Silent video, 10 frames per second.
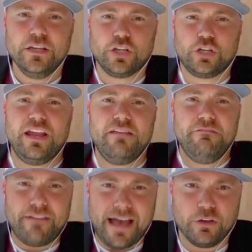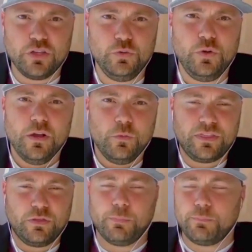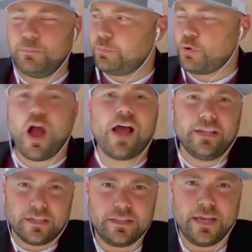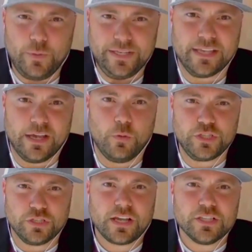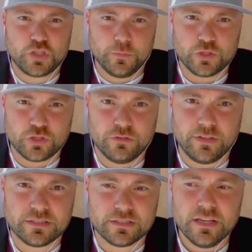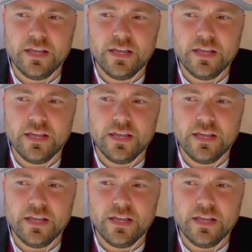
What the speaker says: to create value with the product that we sell, which is customer service.